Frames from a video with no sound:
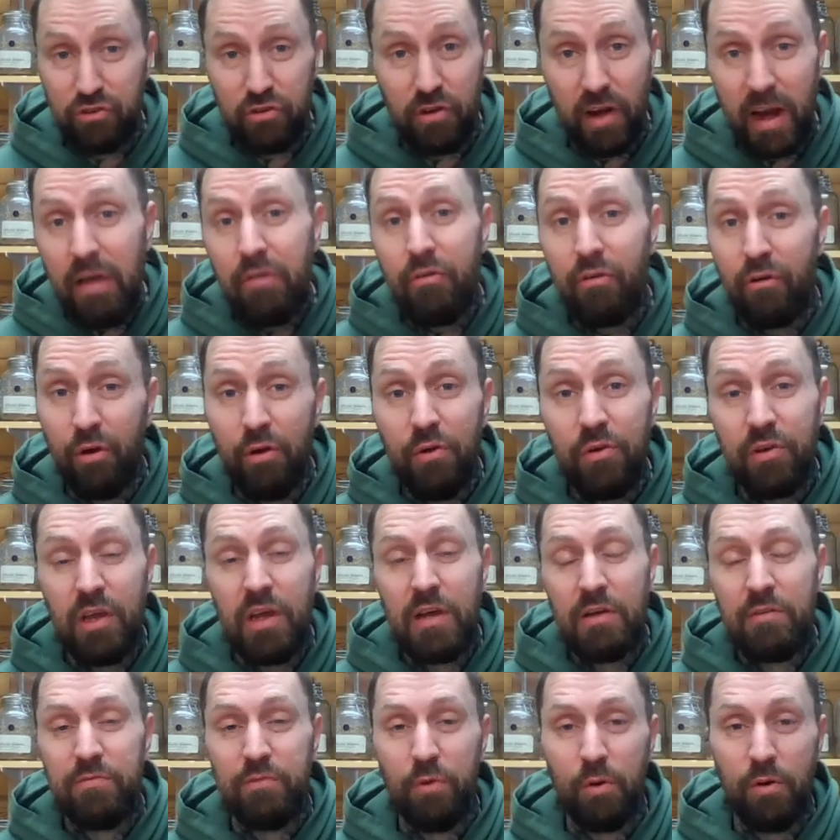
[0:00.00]
trade route
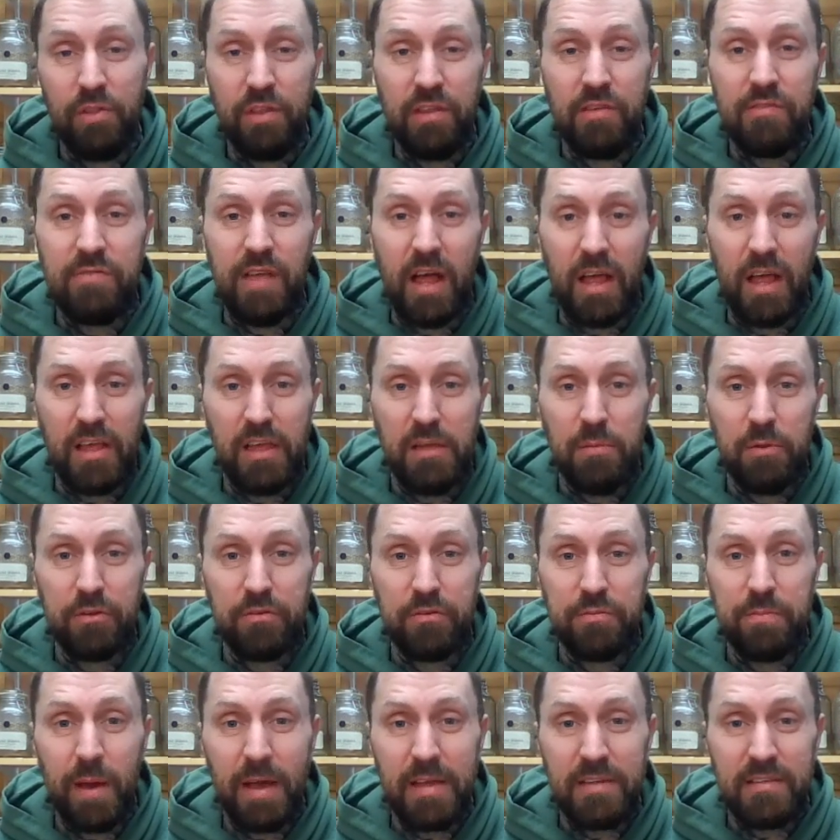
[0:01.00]
for these valuable
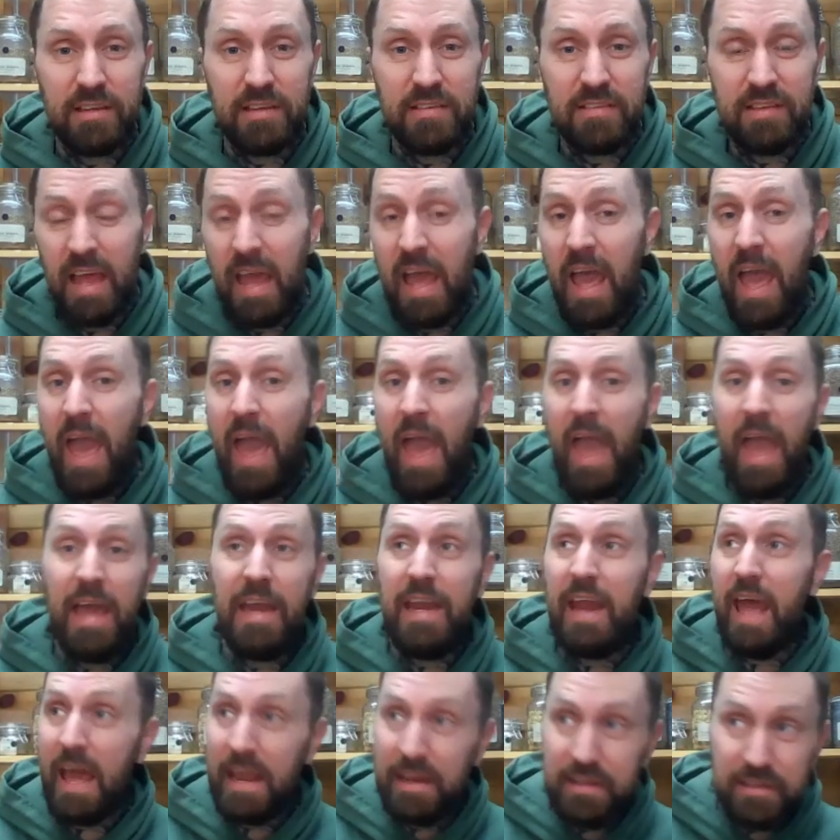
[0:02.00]
spices,
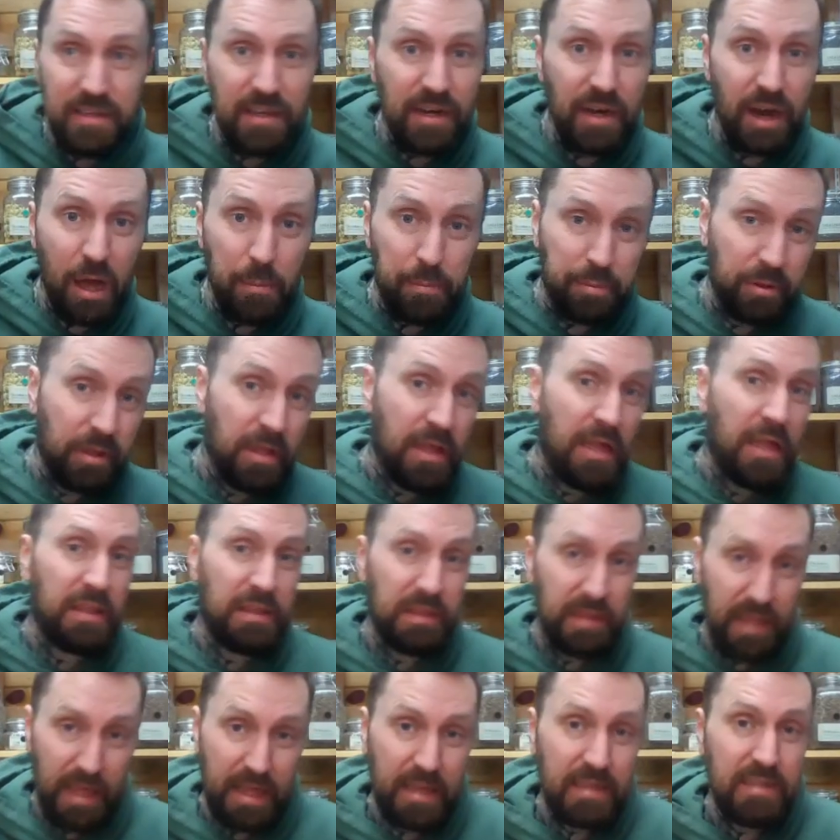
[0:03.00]
and ended up
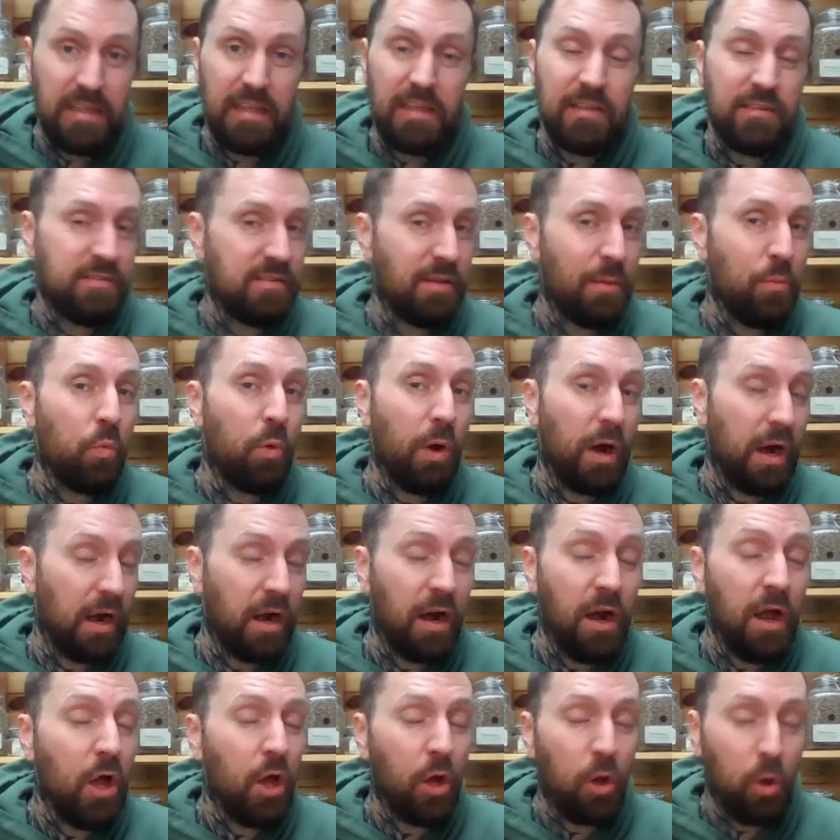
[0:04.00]
landing
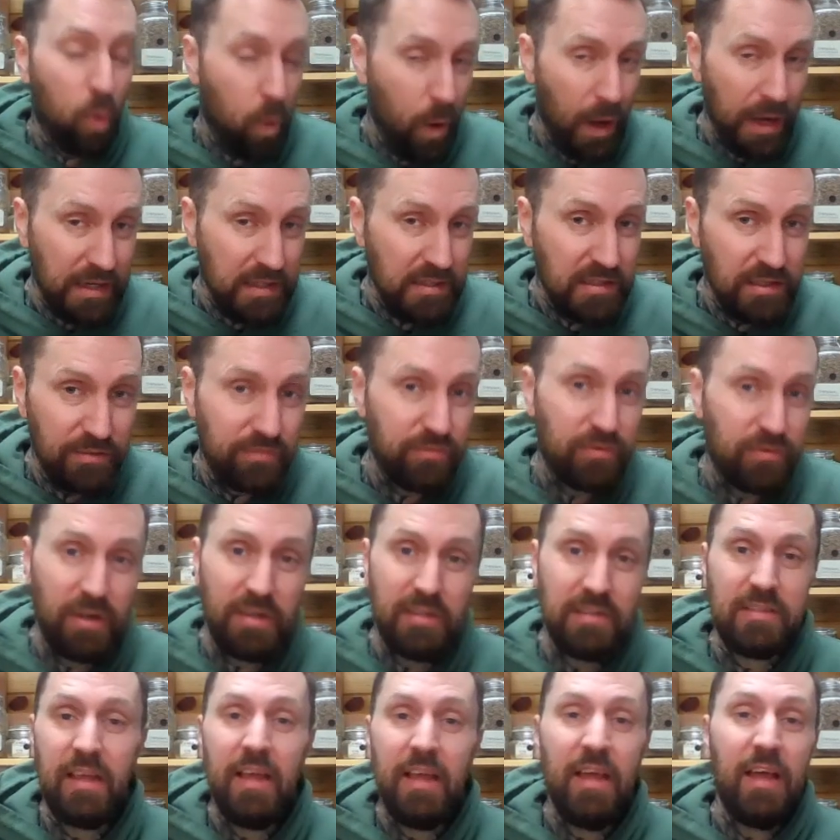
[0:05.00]
somewhere quite
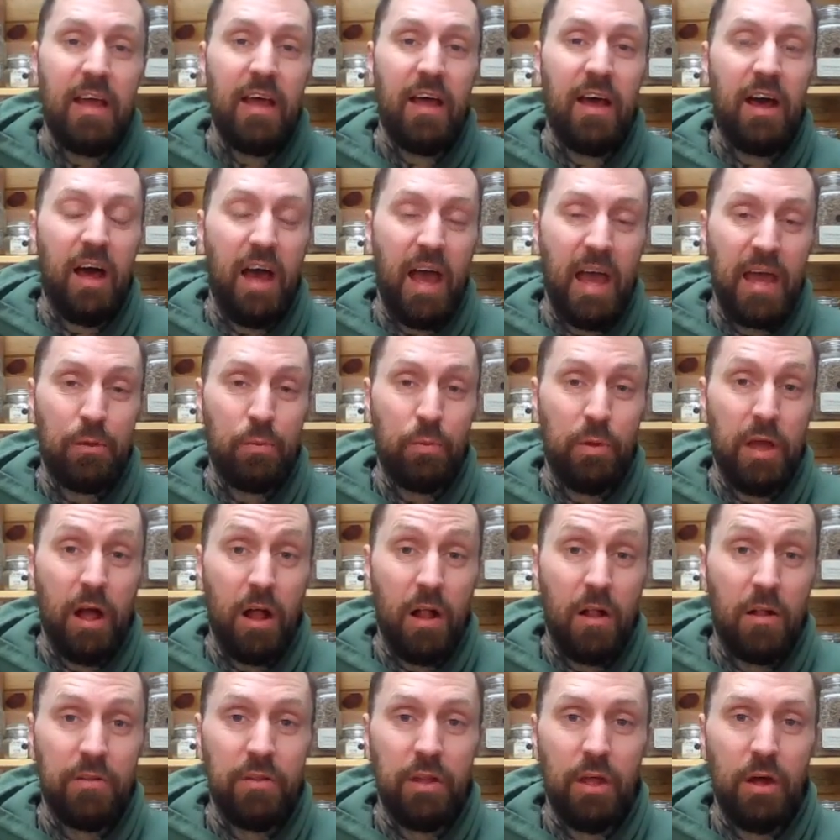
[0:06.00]
different. And we
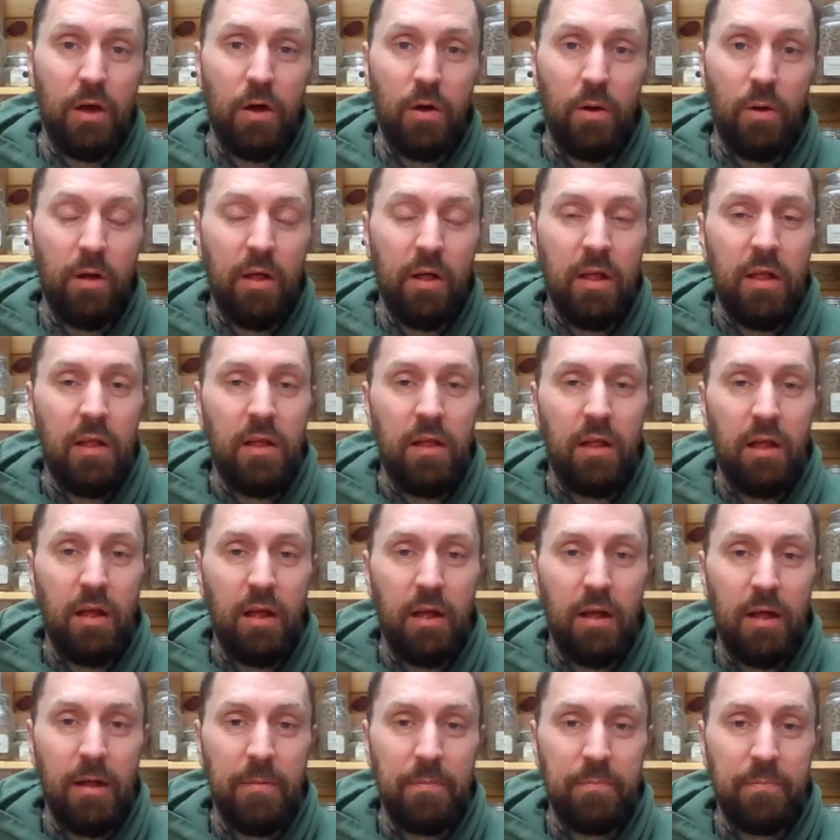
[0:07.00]
all know
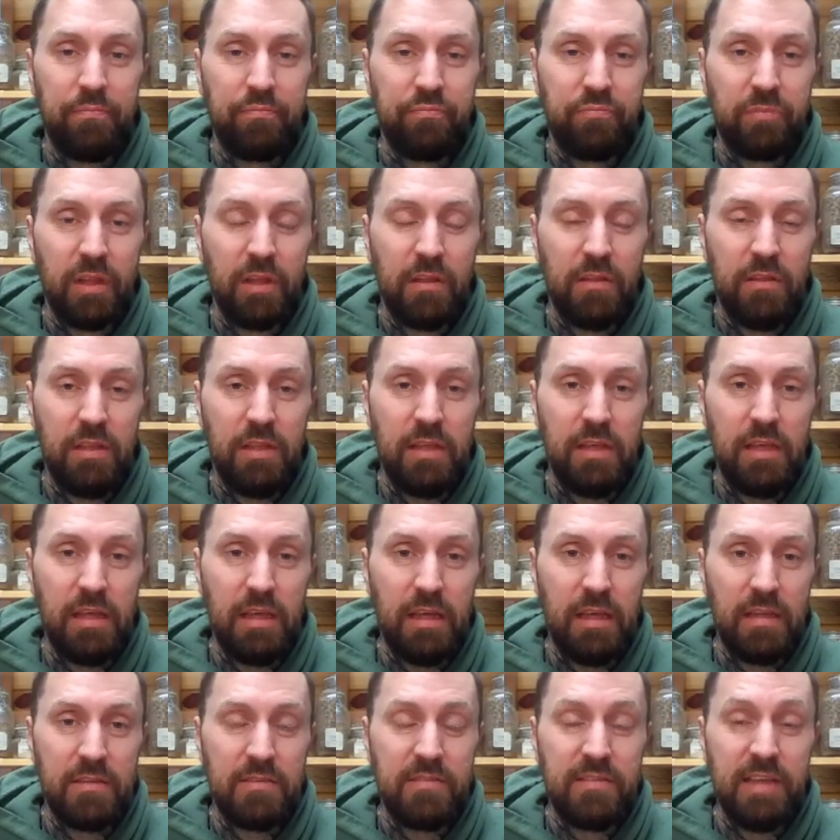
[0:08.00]

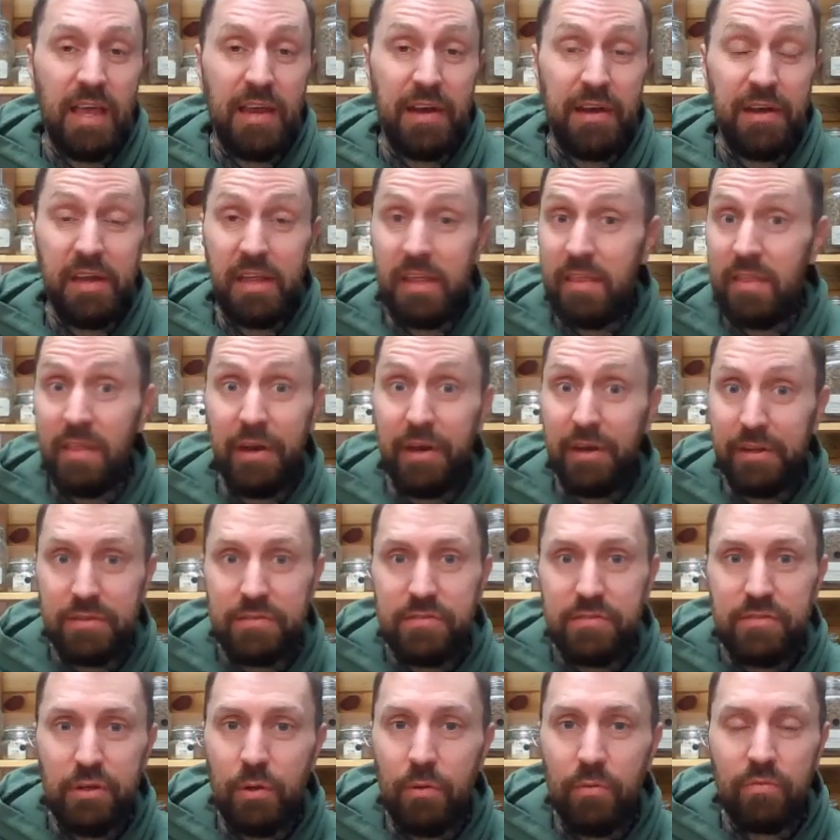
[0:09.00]
the insanity that
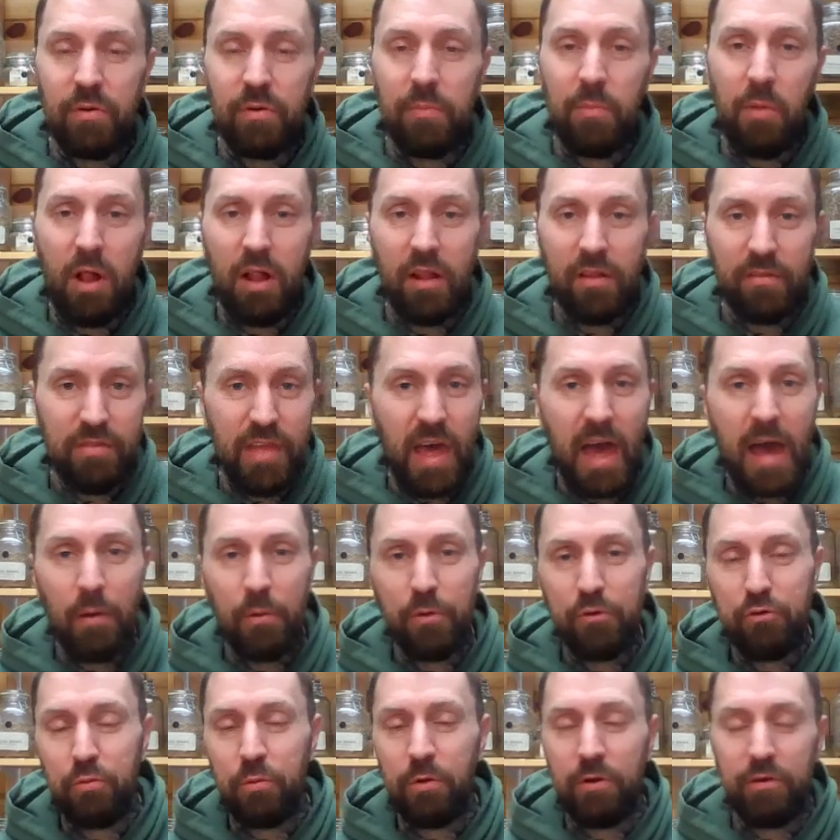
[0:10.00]
ensued from all of that,
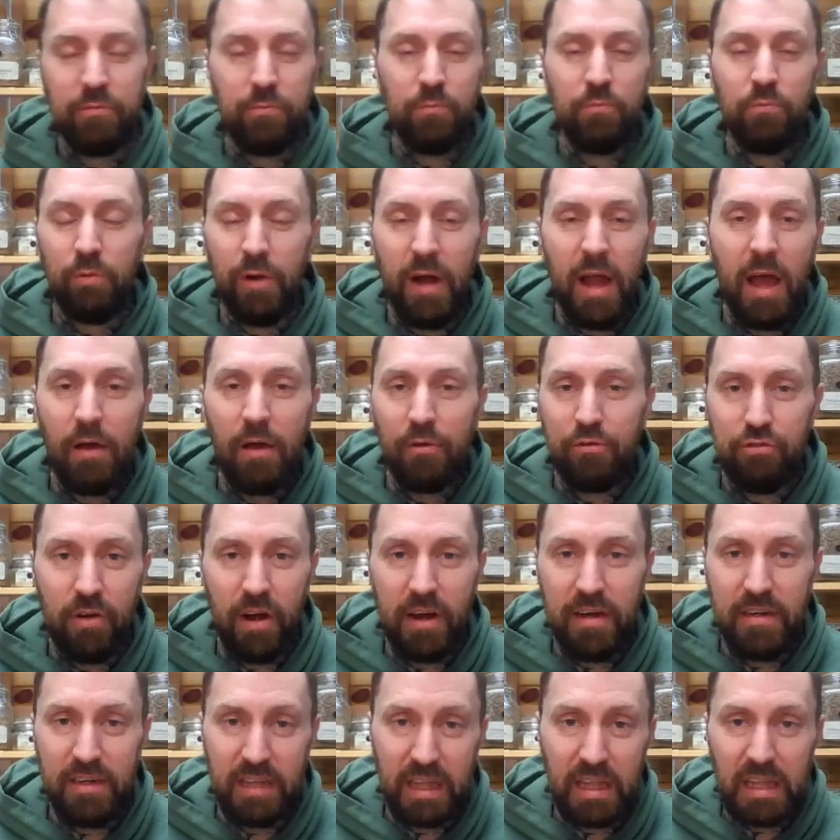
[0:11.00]
which we're now
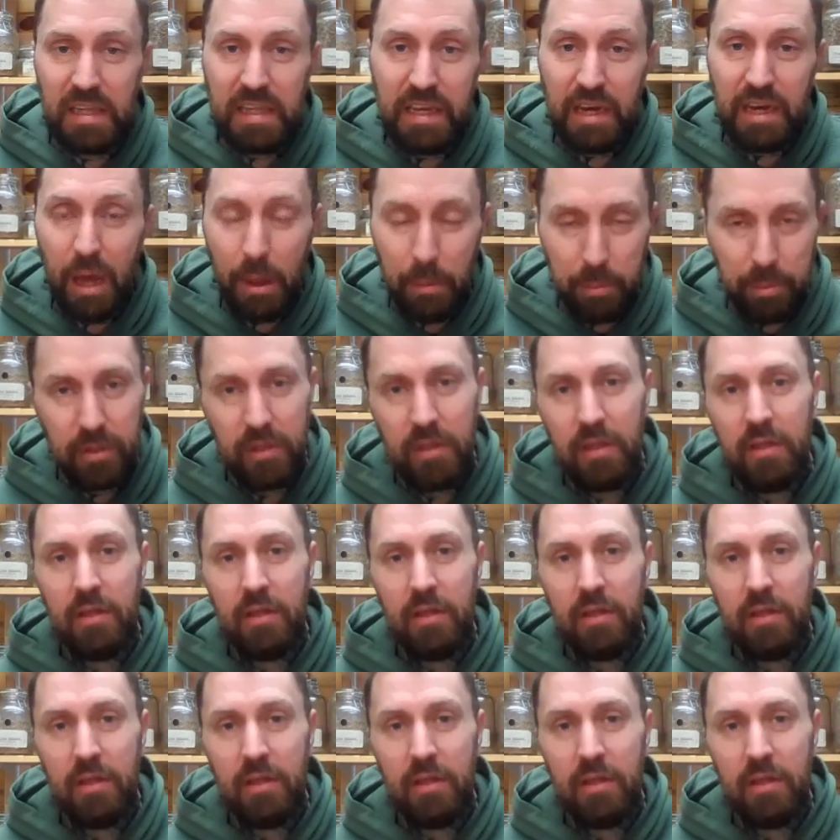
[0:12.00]
trying to clean up,